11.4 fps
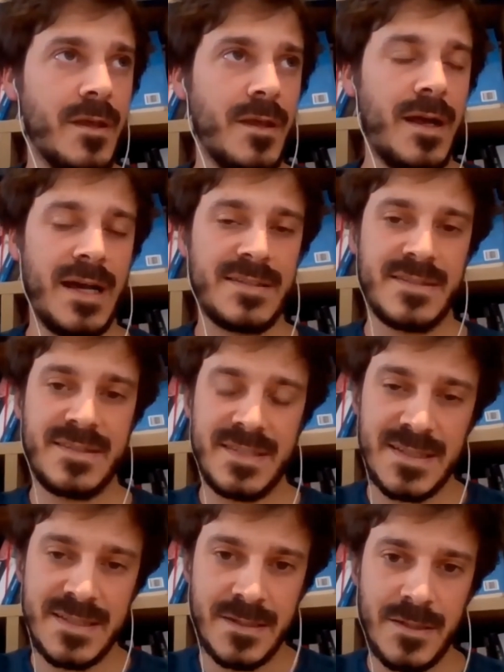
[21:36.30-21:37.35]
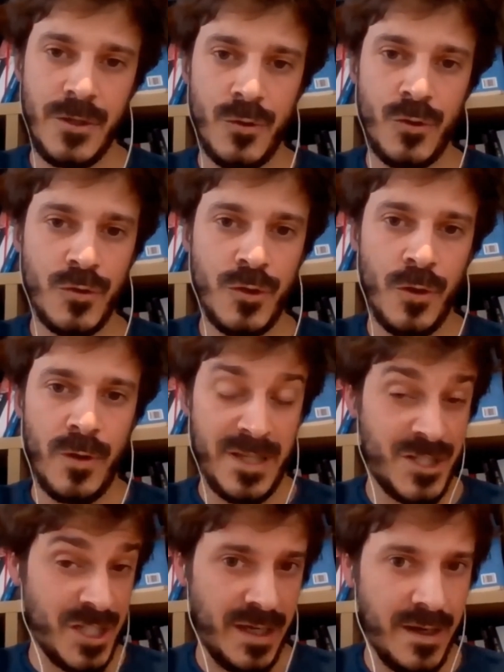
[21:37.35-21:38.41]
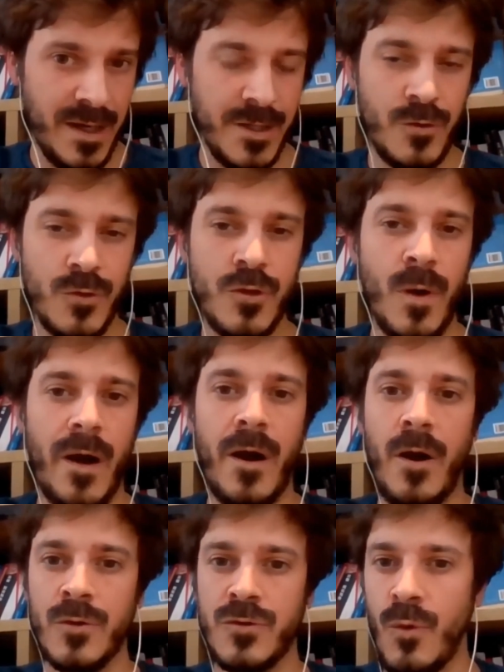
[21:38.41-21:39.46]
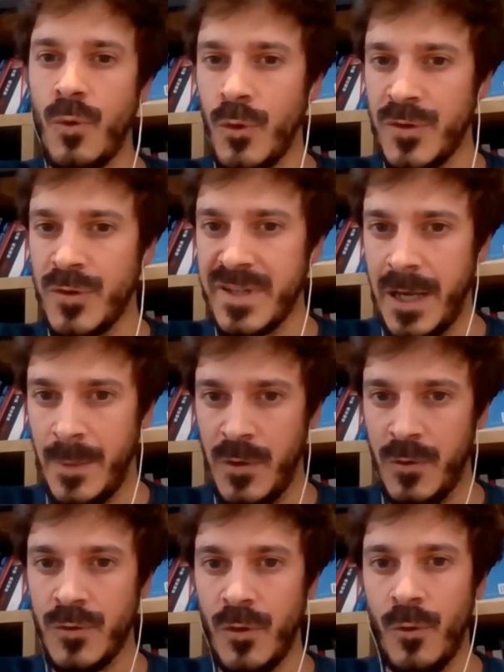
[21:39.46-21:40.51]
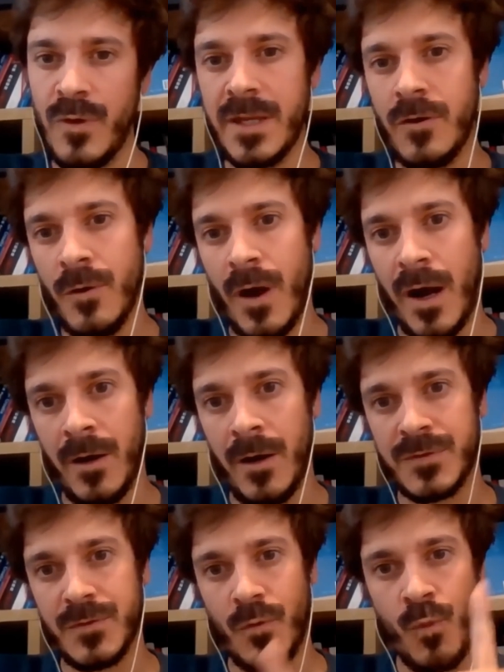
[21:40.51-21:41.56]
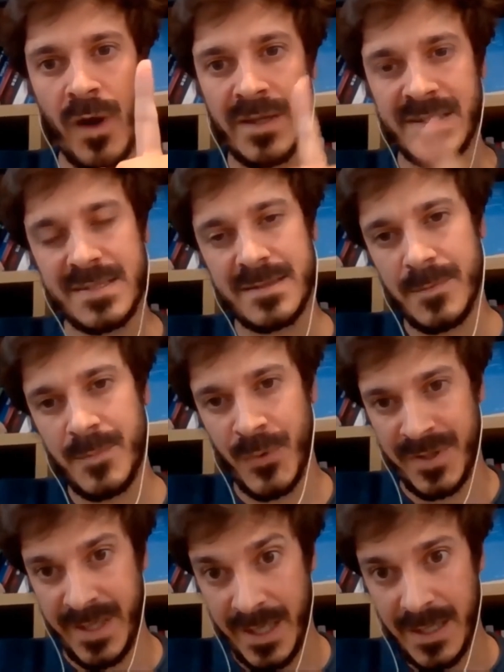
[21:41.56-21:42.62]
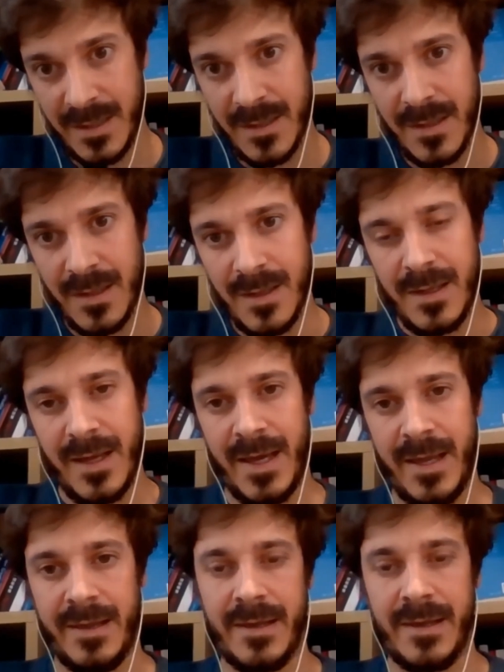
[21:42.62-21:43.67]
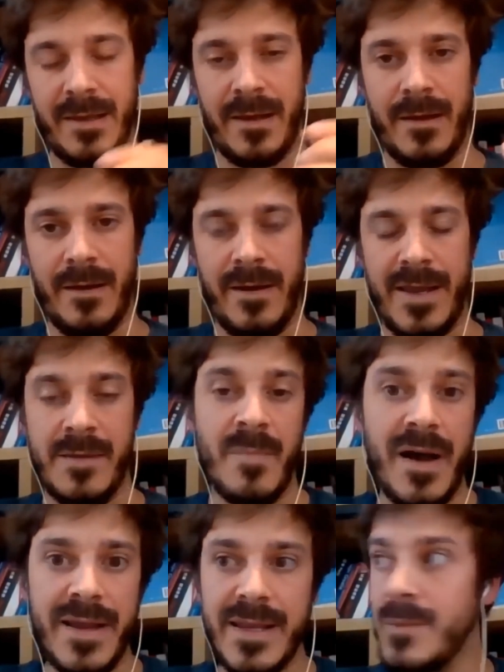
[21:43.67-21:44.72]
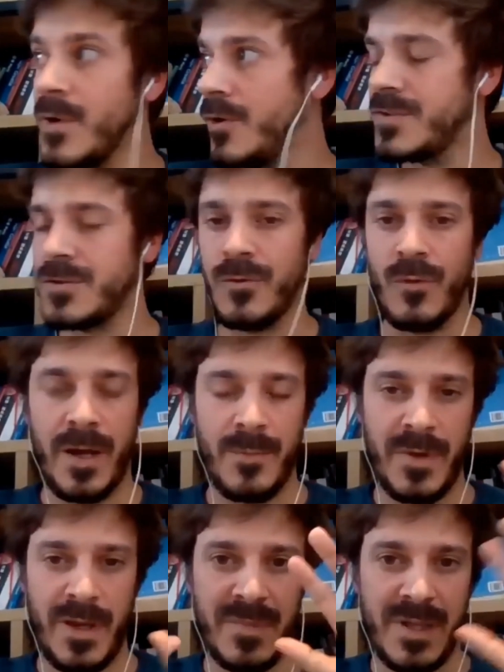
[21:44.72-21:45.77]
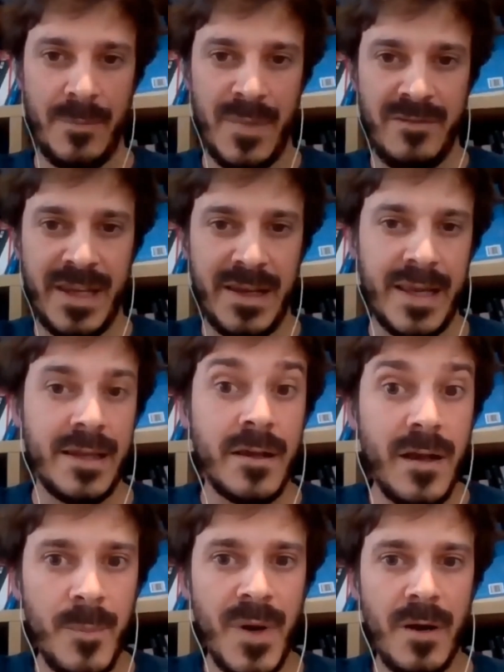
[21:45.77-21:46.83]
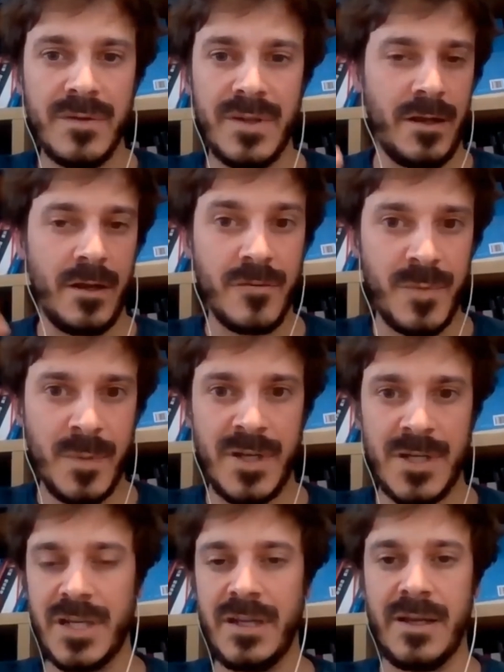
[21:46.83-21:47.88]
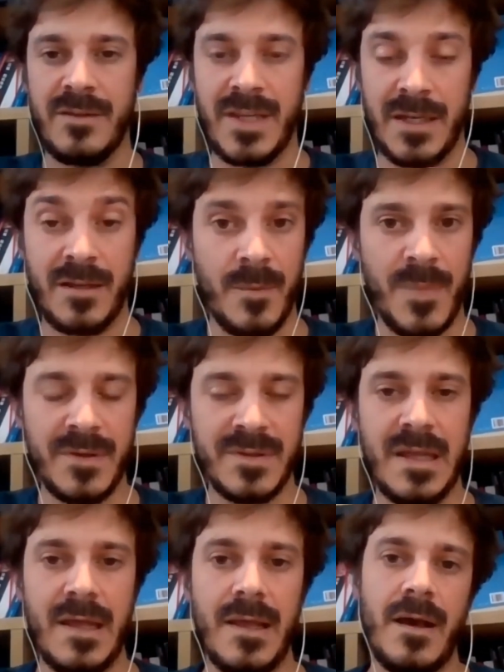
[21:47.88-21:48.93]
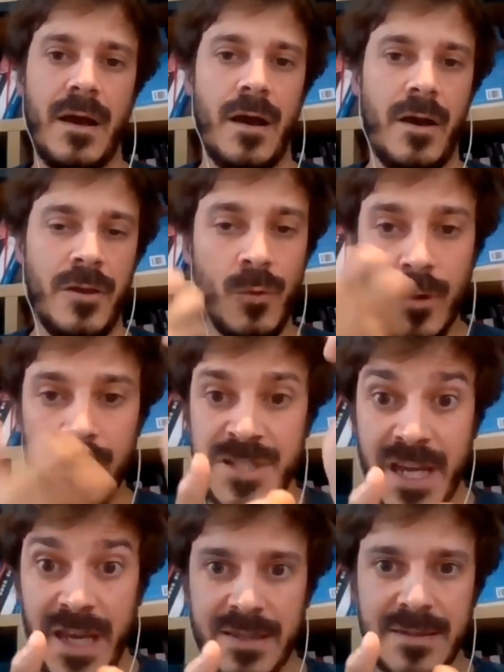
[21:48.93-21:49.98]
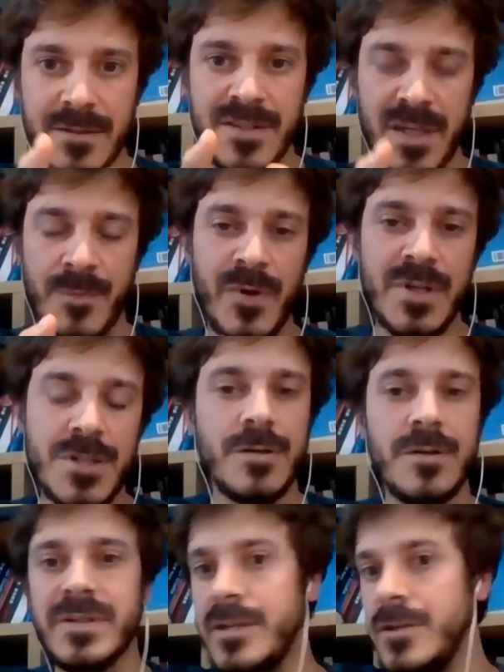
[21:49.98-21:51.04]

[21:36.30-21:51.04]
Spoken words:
as a citizen, you could go in Shanghai, you could go out all the time. You could only go out once per day. And in my neighborhood, so I'm living in a compound, like a lot of people in China are living in compounds. You were checked the temperature, then you